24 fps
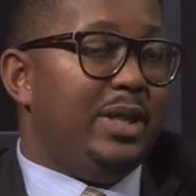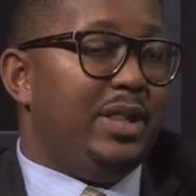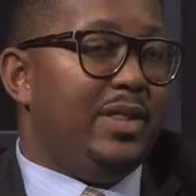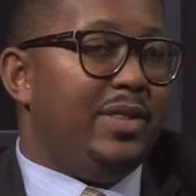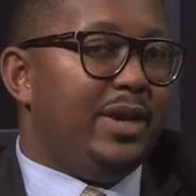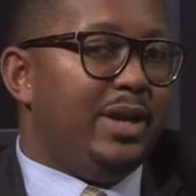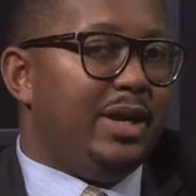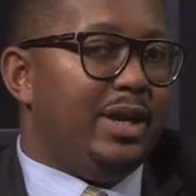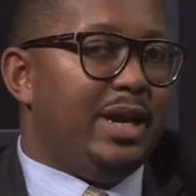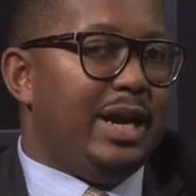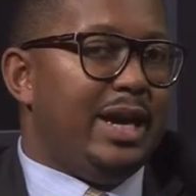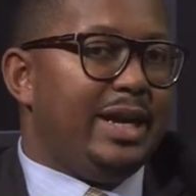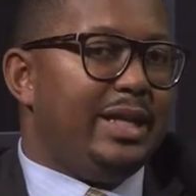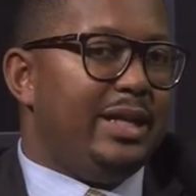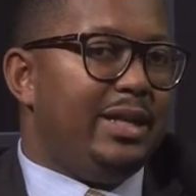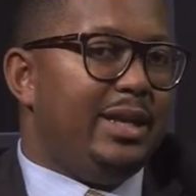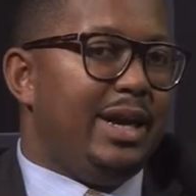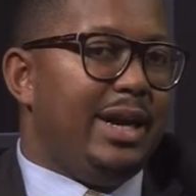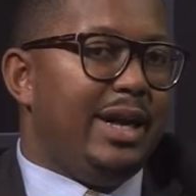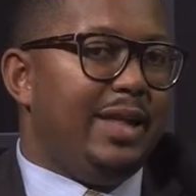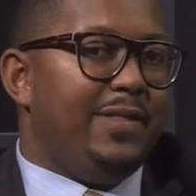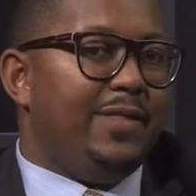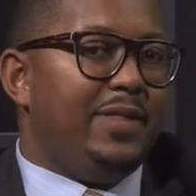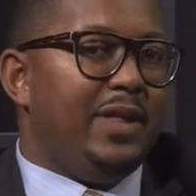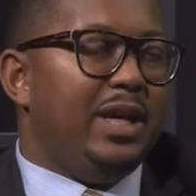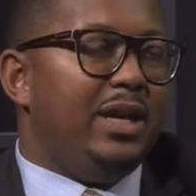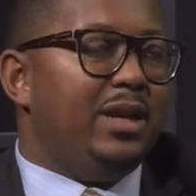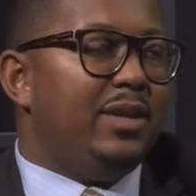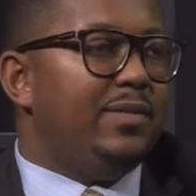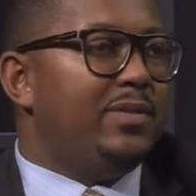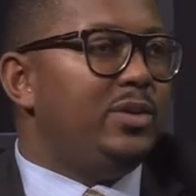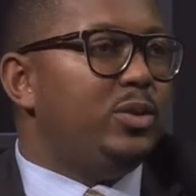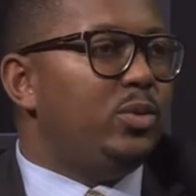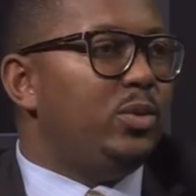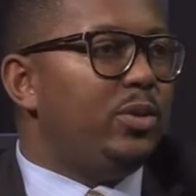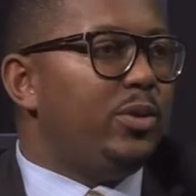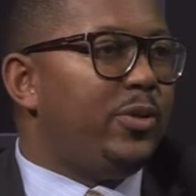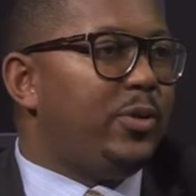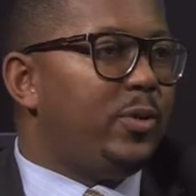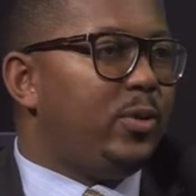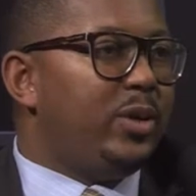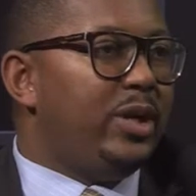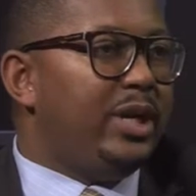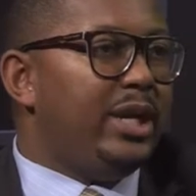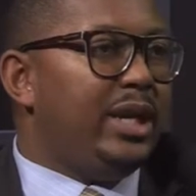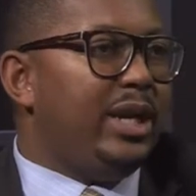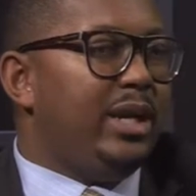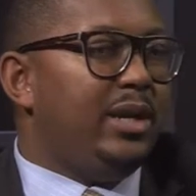I mean, I think of two or
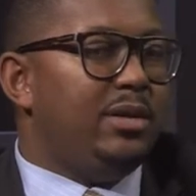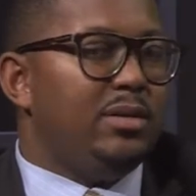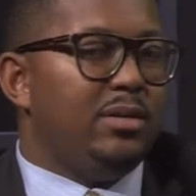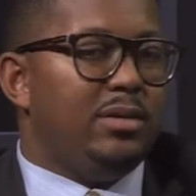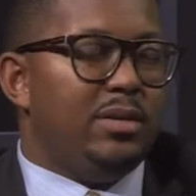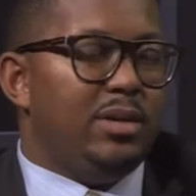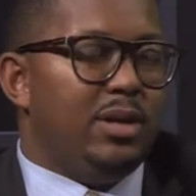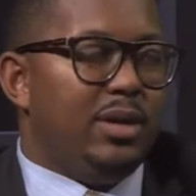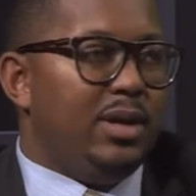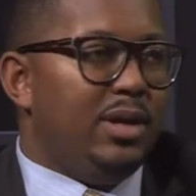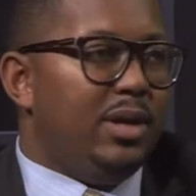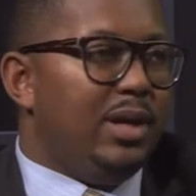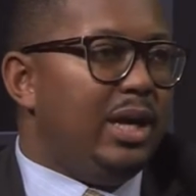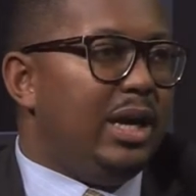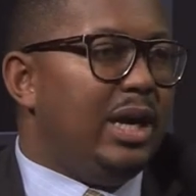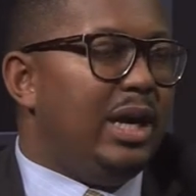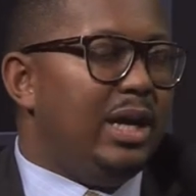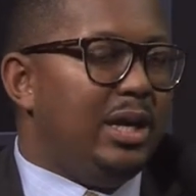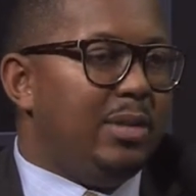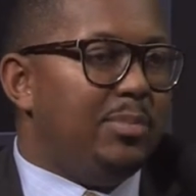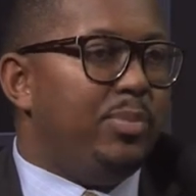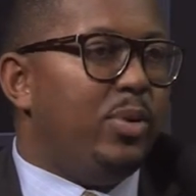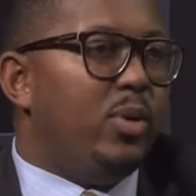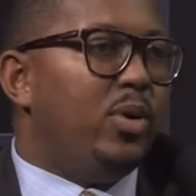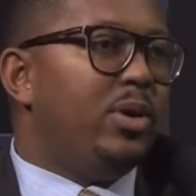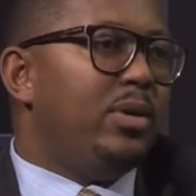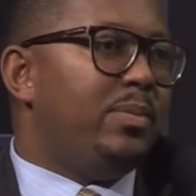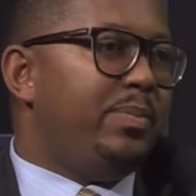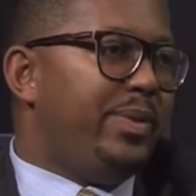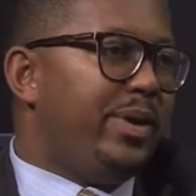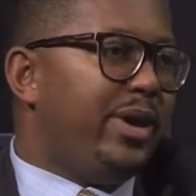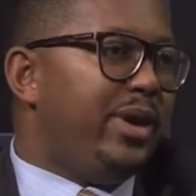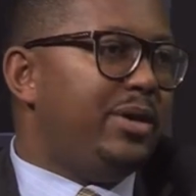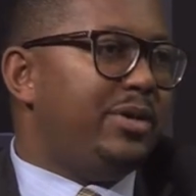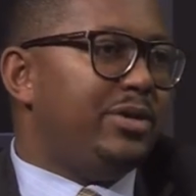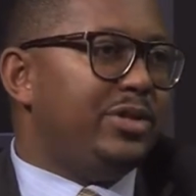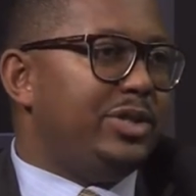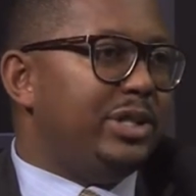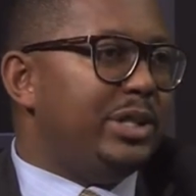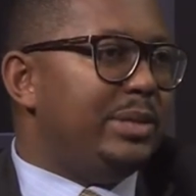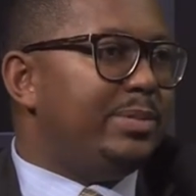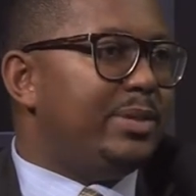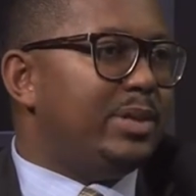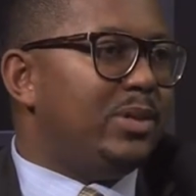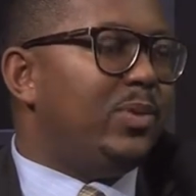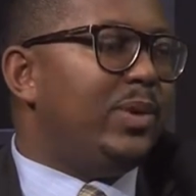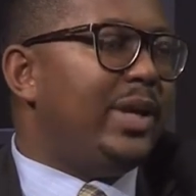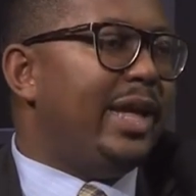three important
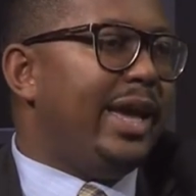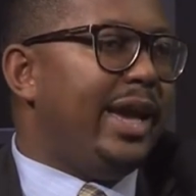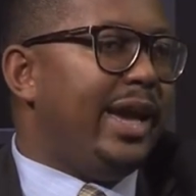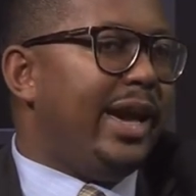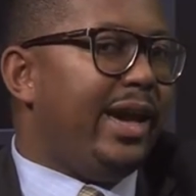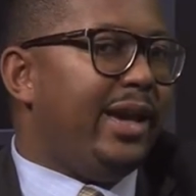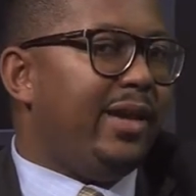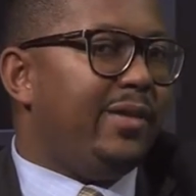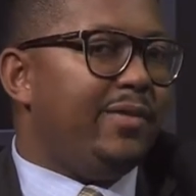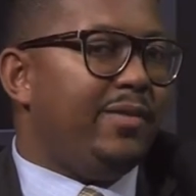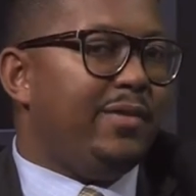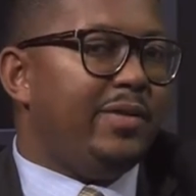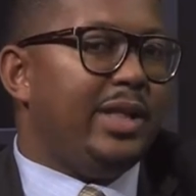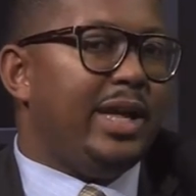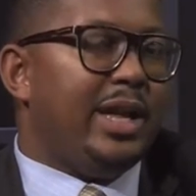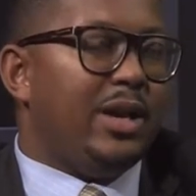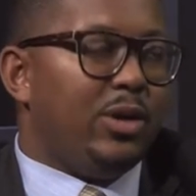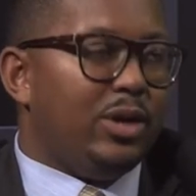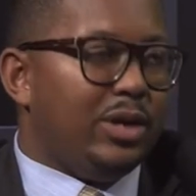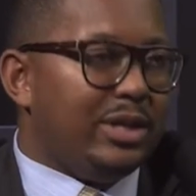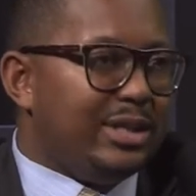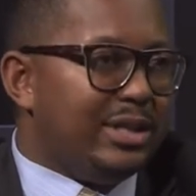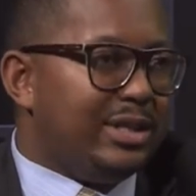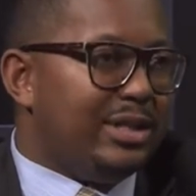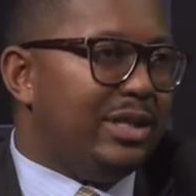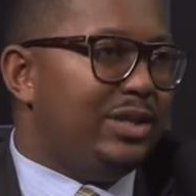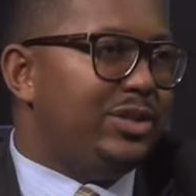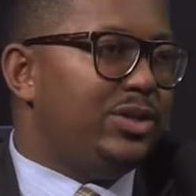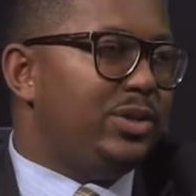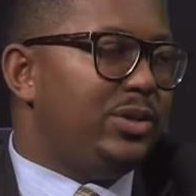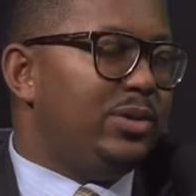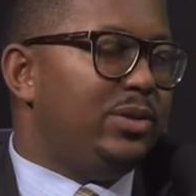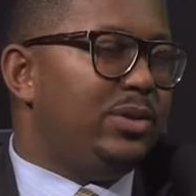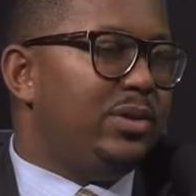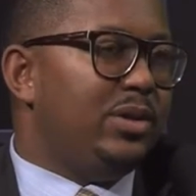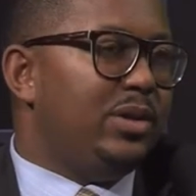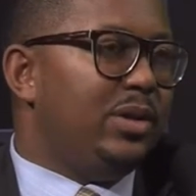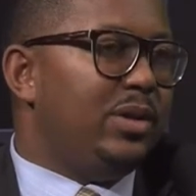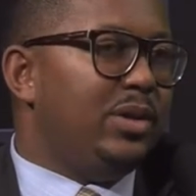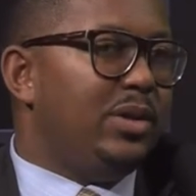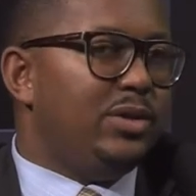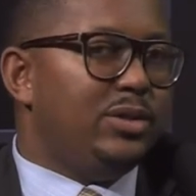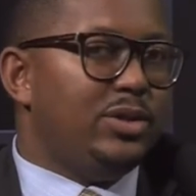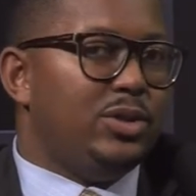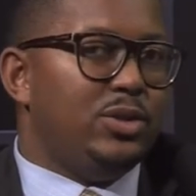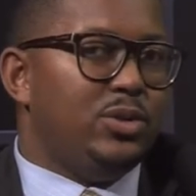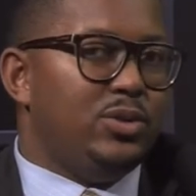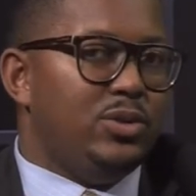partnerships that we have that are essential
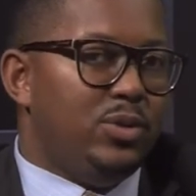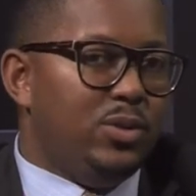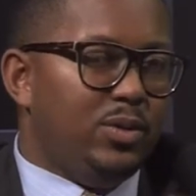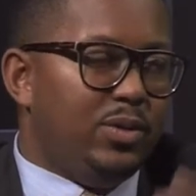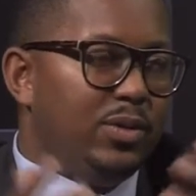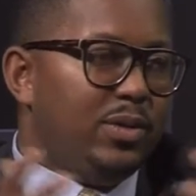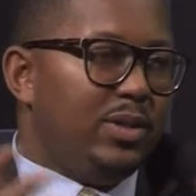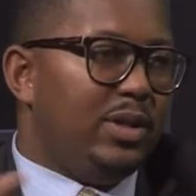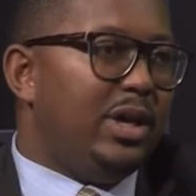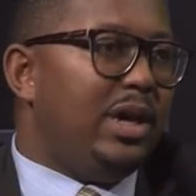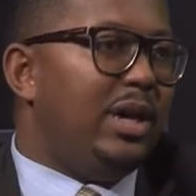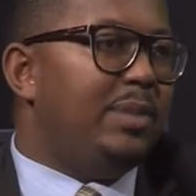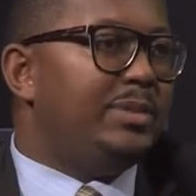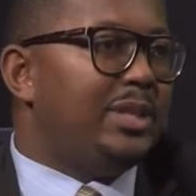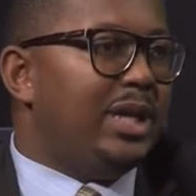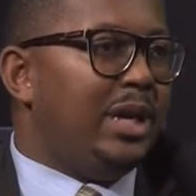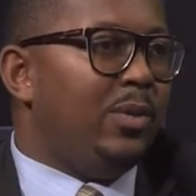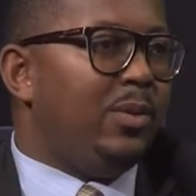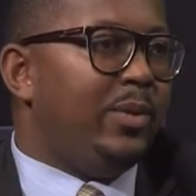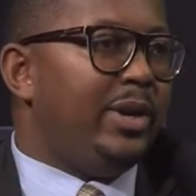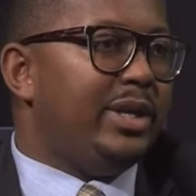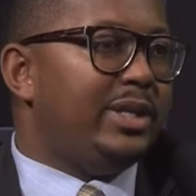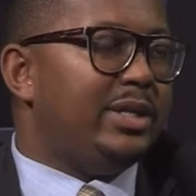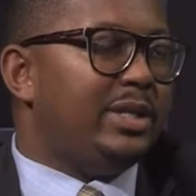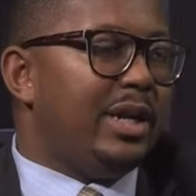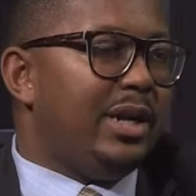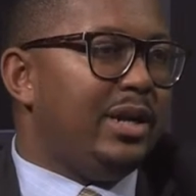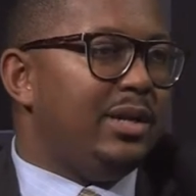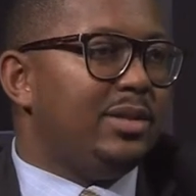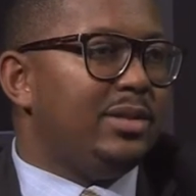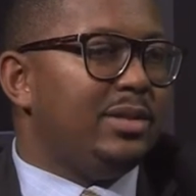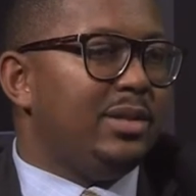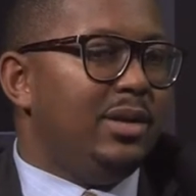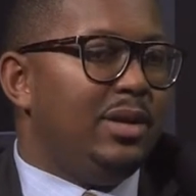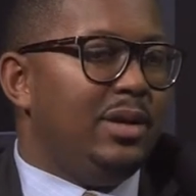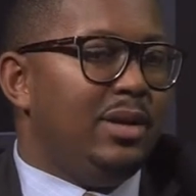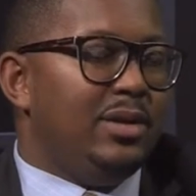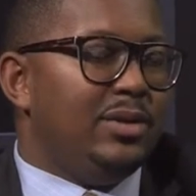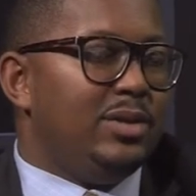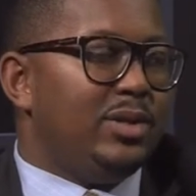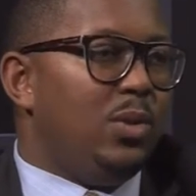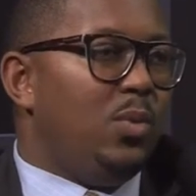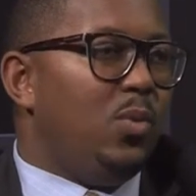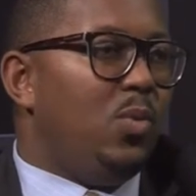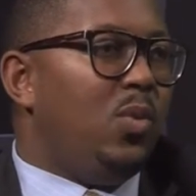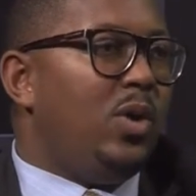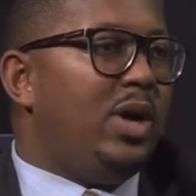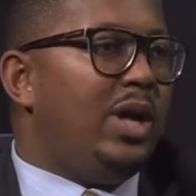to the Uptown Renaissance.
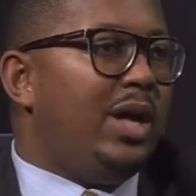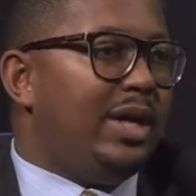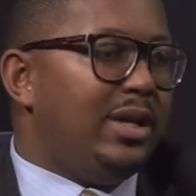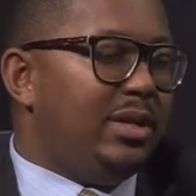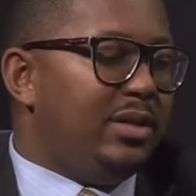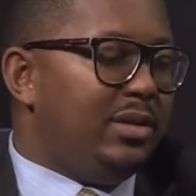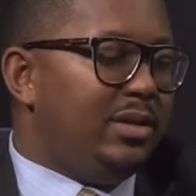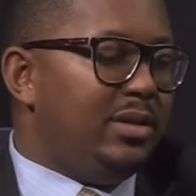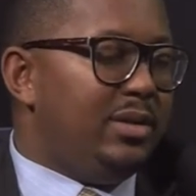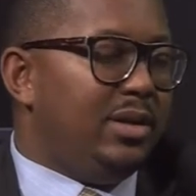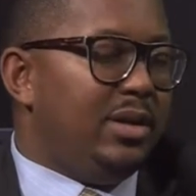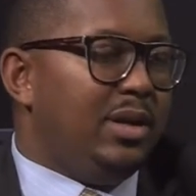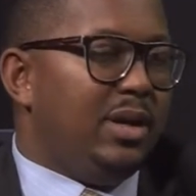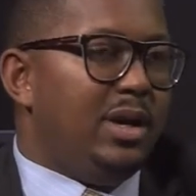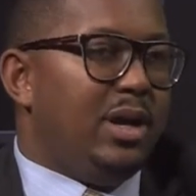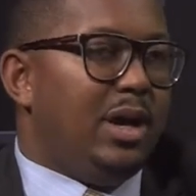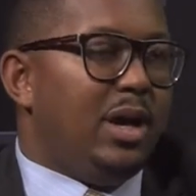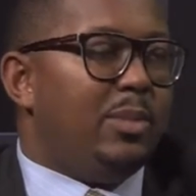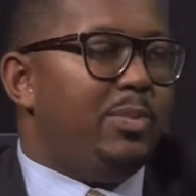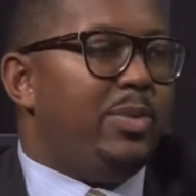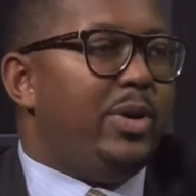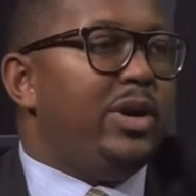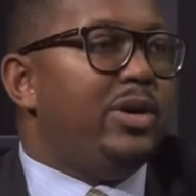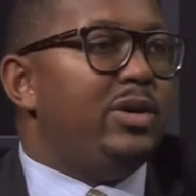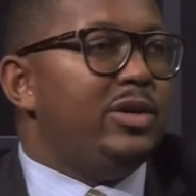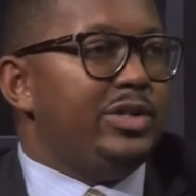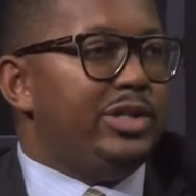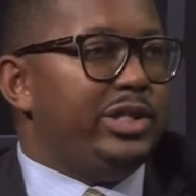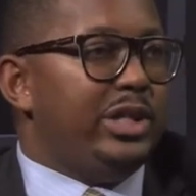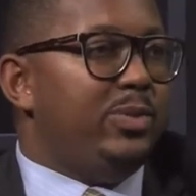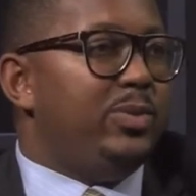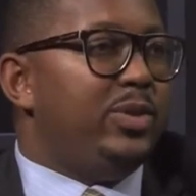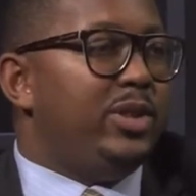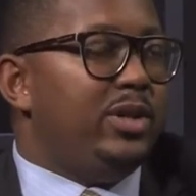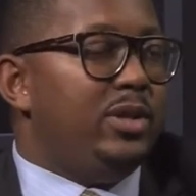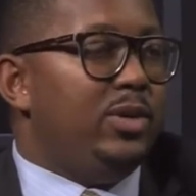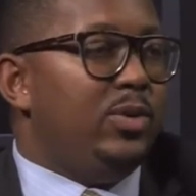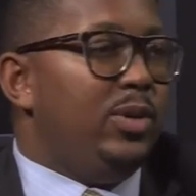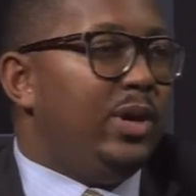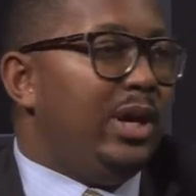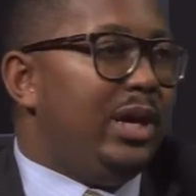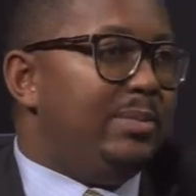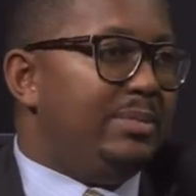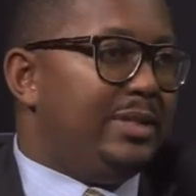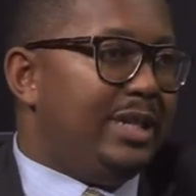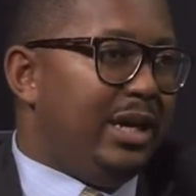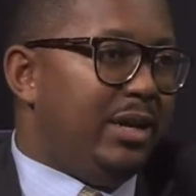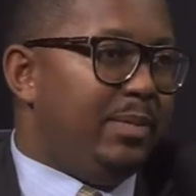So one, our partnership with the new
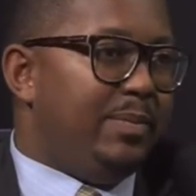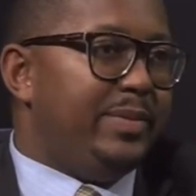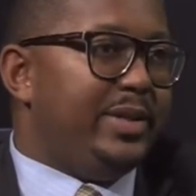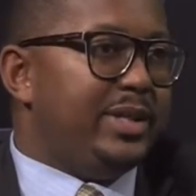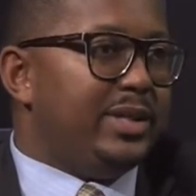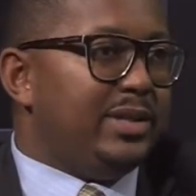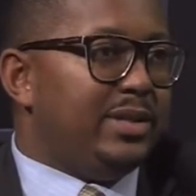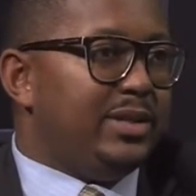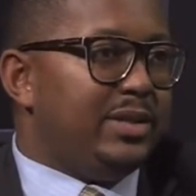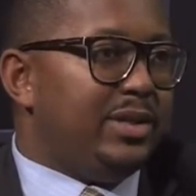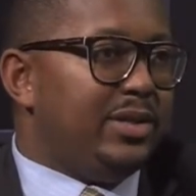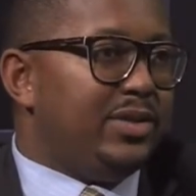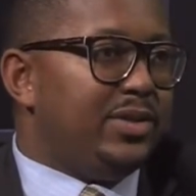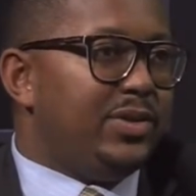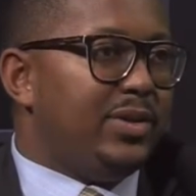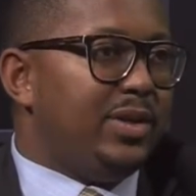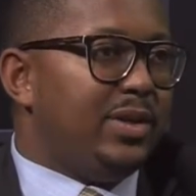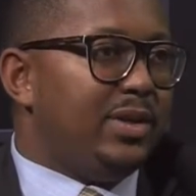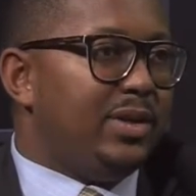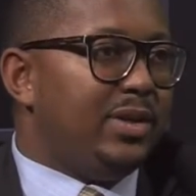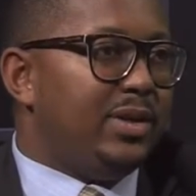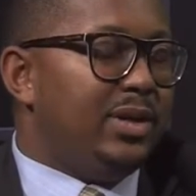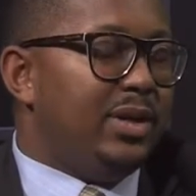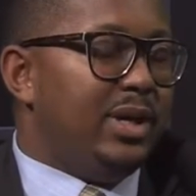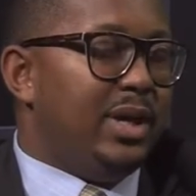Uptown Business District.